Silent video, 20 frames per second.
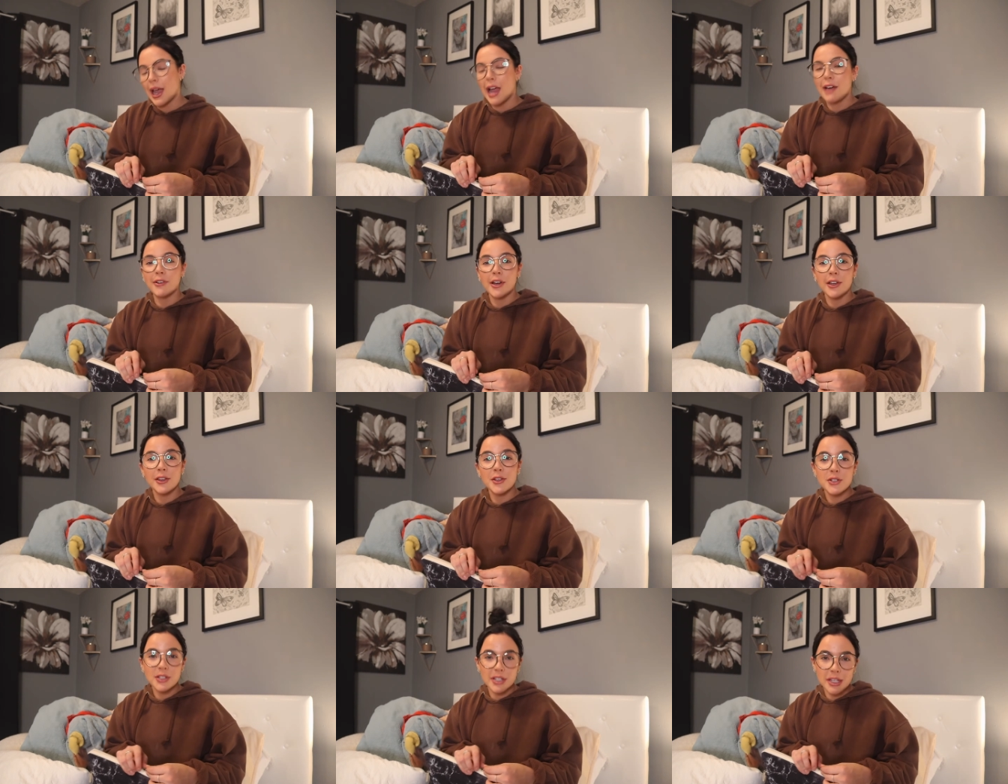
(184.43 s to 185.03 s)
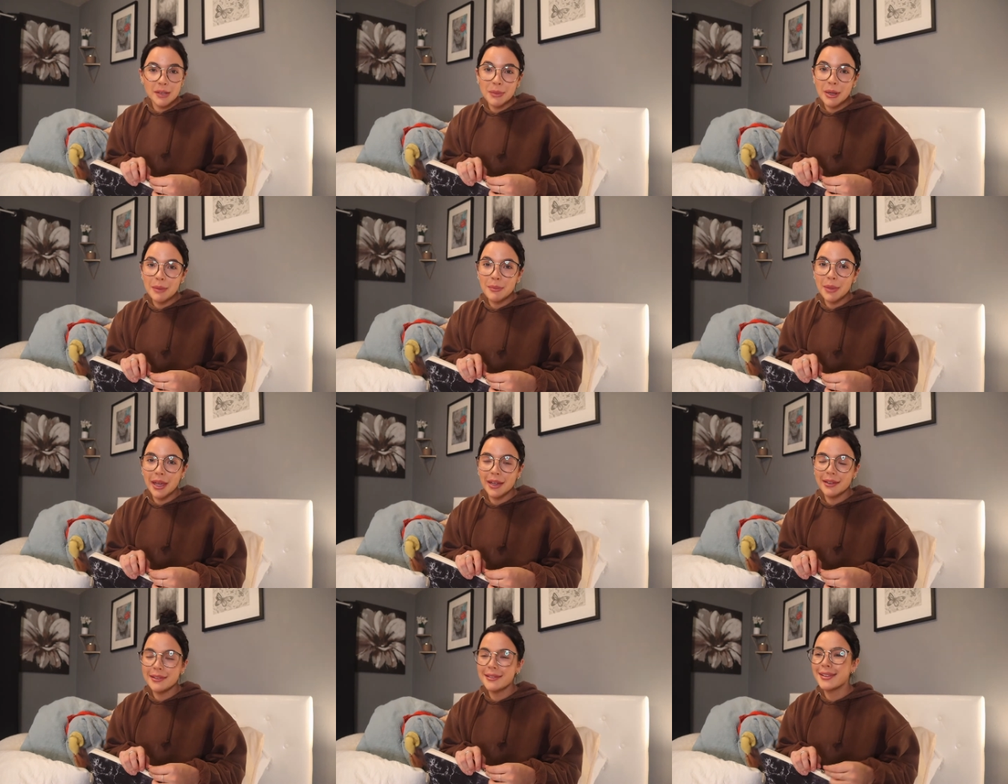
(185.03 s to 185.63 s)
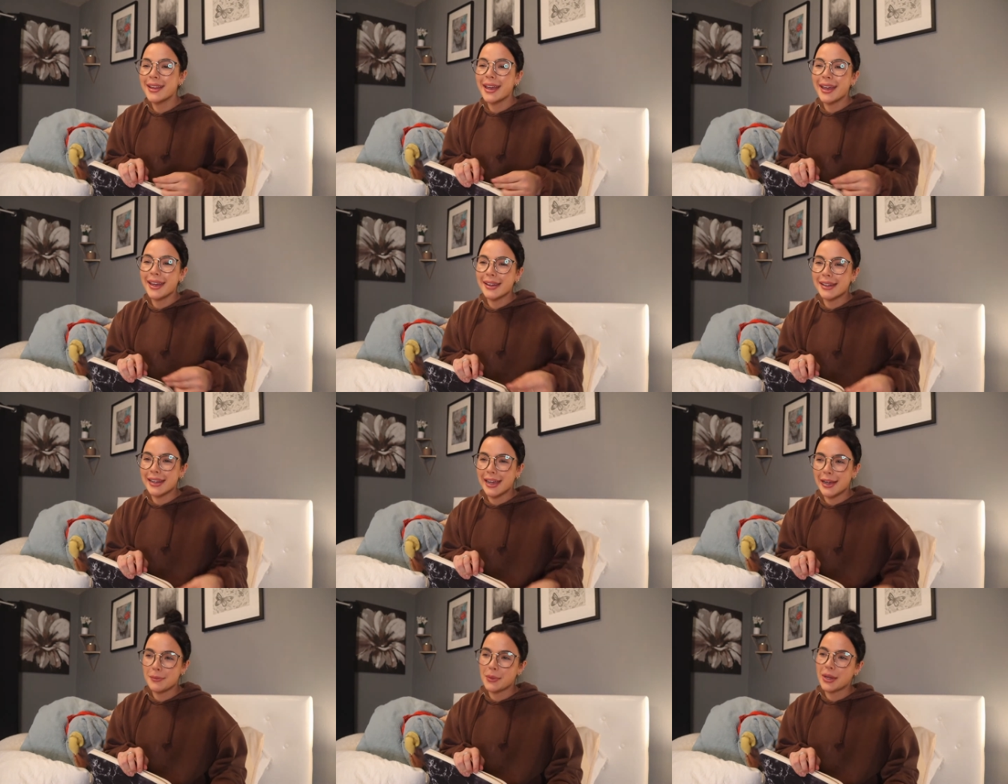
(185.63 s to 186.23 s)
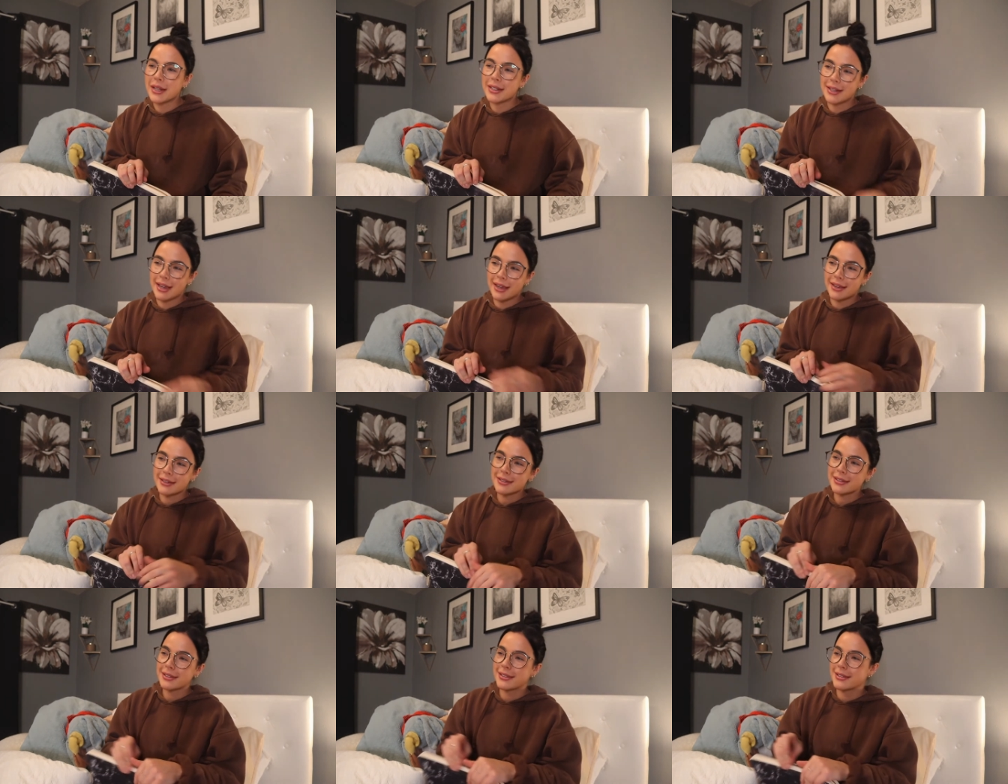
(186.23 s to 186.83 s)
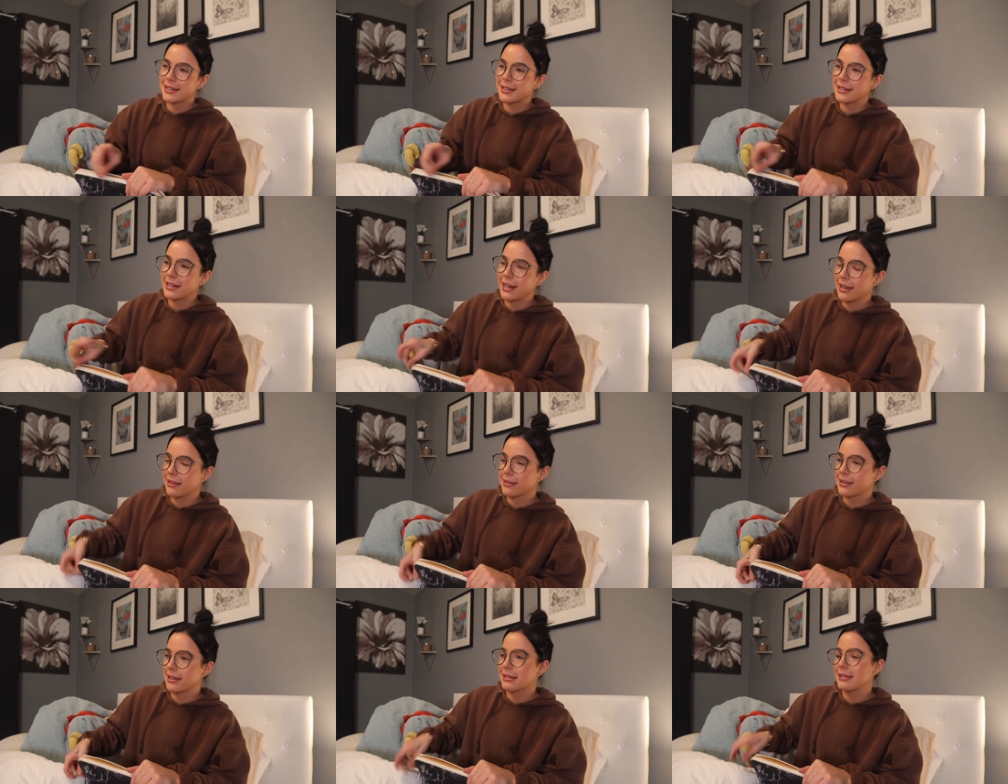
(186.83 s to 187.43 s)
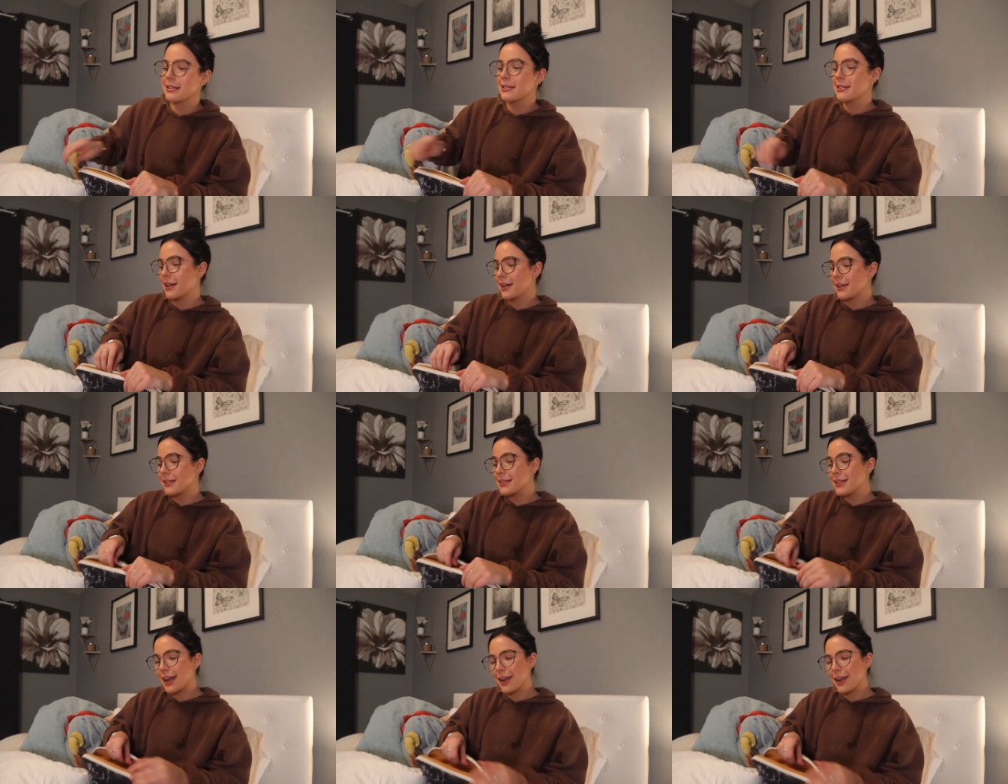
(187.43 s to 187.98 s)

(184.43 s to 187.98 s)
I'd rather sit in my bed than at my desk to get things done.